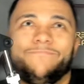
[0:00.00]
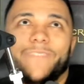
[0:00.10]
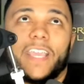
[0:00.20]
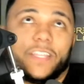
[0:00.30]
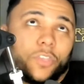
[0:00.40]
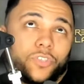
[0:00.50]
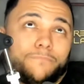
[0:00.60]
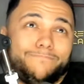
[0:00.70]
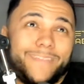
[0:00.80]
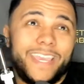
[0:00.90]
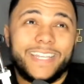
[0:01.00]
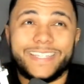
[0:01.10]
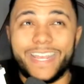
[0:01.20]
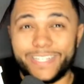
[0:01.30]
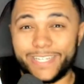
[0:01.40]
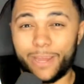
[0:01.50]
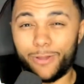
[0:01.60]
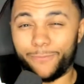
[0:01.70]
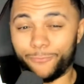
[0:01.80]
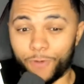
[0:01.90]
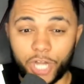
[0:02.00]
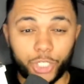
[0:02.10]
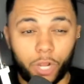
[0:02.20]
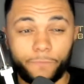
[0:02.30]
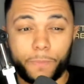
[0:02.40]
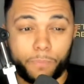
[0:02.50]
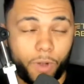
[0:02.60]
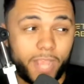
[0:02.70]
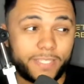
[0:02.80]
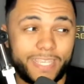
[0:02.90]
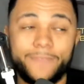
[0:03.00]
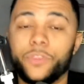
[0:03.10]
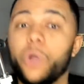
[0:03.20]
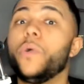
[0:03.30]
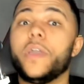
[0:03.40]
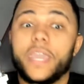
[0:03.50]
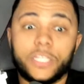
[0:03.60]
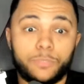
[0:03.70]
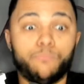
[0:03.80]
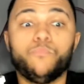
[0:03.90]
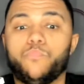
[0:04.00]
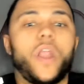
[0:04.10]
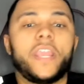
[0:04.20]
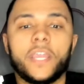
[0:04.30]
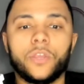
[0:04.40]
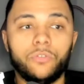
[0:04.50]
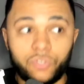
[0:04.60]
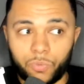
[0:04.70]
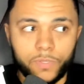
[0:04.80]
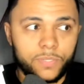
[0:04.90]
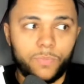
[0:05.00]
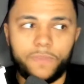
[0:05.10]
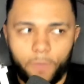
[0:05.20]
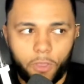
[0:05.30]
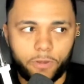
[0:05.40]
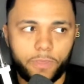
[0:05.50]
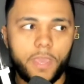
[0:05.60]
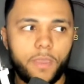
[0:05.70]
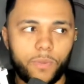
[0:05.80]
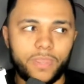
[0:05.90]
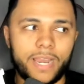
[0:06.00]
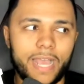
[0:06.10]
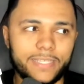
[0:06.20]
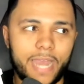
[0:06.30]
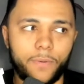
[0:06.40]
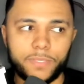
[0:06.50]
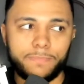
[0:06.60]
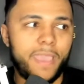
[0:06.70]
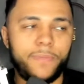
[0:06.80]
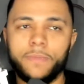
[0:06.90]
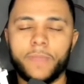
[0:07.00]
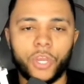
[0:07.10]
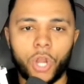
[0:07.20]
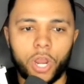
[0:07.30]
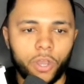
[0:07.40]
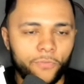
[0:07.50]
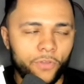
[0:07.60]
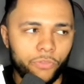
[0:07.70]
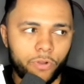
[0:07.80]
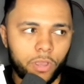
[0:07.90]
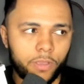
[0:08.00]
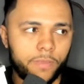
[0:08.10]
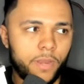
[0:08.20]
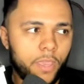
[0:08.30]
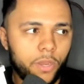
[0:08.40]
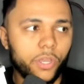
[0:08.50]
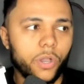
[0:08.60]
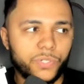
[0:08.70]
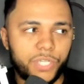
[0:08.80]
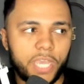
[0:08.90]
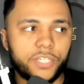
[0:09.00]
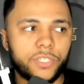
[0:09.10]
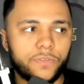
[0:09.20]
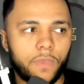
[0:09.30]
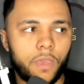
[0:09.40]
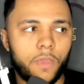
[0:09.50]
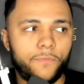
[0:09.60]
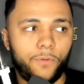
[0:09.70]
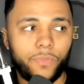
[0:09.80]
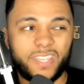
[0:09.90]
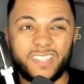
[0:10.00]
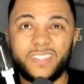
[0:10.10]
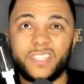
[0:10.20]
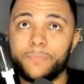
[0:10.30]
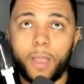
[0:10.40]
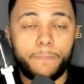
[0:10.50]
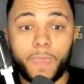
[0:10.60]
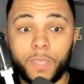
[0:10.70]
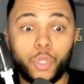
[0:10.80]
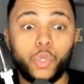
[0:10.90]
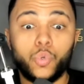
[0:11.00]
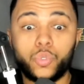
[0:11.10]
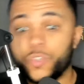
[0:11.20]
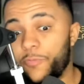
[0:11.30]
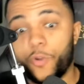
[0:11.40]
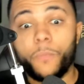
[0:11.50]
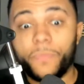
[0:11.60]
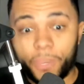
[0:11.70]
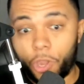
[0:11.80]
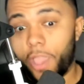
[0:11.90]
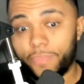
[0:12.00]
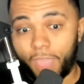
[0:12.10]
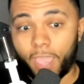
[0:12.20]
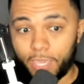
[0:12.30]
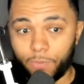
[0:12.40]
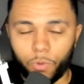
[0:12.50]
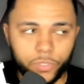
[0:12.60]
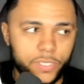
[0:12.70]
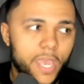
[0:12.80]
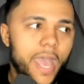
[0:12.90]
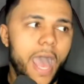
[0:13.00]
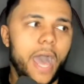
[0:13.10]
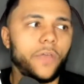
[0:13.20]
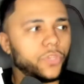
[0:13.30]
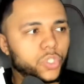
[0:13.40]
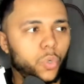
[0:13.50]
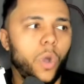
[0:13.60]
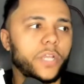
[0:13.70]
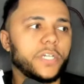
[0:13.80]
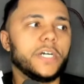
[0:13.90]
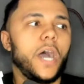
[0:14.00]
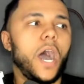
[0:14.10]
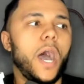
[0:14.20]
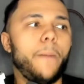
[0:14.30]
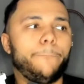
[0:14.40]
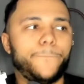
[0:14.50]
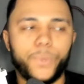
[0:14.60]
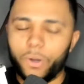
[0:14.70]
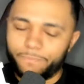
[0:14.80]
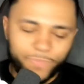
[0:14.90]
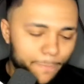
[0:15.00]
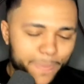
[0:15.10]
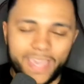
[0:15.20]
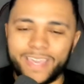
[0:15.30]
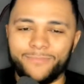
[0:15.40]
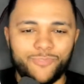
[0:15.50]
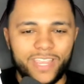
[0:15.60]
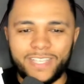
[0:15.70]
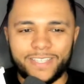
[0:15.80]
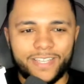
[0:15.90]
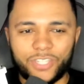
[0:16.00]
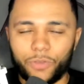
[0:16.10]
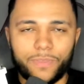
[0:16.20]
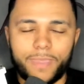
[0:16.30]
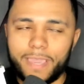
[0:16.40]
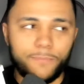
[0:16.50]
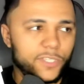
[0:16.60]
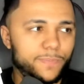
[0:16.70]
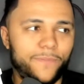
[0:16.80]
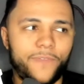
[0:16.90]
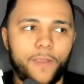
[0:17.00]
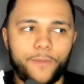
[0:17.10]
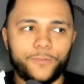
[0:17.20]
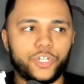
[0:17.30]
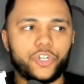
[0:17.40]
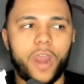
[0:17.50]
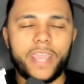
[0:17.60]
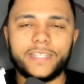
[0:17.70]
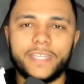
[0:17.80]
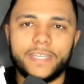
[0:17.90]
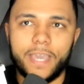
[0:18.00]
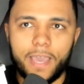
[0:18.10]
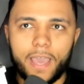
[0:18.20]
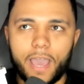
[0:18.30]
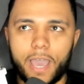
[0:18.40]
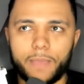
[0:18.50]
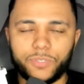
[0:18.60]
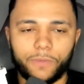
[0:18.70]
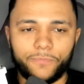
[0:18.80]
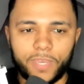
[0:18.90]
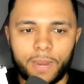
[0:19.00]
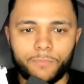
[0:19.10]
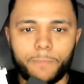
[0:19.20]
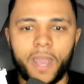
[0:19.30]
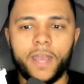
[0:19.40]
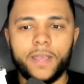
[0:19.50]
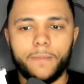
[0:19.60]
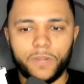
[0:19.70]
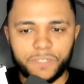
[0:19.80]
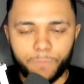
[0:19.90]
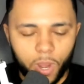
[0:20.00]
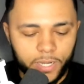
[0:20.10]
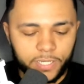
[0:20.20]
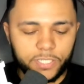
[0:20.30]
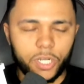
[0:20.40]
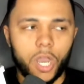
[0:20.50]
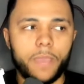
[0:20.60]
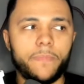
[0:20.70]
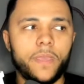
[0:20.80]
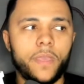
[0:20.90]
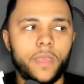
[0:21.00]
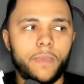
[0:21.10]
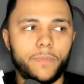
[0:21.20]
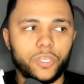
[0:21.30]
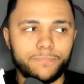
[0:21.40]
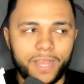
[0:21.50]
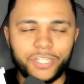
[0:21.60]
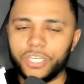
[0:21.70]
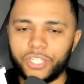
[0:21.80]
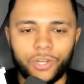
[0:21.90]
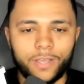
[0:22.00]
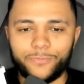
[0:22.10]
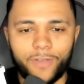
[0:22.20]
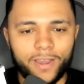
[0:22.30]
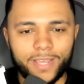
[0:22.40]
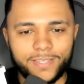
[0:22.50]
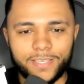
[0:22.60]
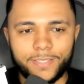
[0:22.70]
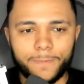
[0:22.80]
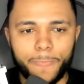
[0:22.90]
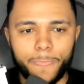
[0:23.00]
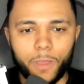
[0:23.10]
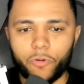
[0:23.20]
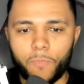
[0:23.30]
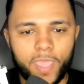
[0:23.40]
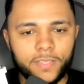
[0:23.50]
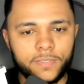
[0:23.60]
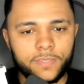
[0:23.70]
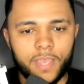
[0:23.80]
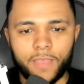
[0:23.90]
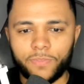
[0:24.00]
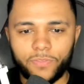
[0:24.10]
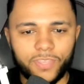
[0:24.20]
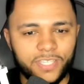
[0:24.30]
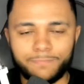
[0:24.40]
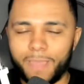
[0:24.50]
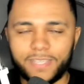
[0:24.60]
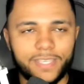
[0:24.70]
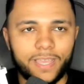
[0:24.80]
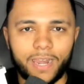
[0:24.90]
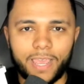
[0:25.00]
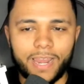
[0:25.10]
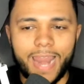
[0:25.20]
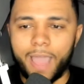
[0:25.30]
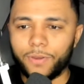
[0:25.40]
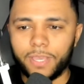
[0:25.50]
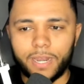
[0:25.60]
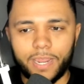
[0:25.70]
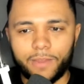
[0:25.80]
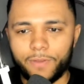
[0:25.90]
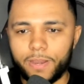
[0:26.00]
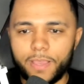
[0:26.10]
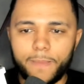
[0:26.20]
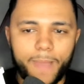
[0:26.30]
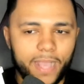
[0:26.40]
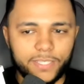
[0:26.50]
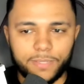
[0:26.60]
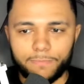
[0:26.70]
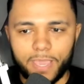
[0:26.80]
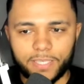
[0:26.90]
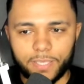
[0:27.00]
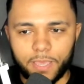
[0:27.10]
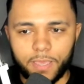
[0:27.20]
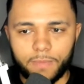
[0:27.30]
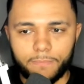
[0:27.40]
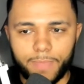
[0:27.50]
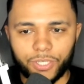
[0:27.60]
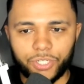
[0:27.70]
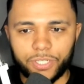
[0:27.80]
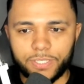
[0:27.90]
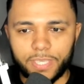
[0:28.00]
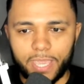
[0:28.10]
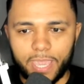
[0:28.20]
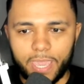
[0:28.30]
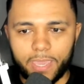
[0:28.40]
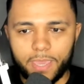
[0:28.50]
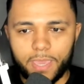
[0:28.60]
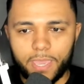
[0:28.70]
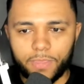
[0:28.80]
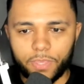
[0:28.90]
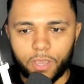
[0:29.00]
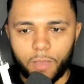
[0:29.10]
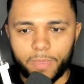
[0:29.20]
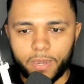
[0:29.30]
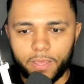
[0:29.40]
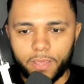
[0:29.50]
it doesn't mean it's necessarily fresh off the press, even though it's breaking news to us. And we've heard with the last hours, maybe Man United are further along in negotiations for this, and this might be news from the night that he was out of the squad. But the big reason, so that he must be very frustrated, Sofian Amrabat, but he's biding his time because Manchester United's finances are a mess, and this makes it clear, loud and clear. And Paxton mentions it here in the comment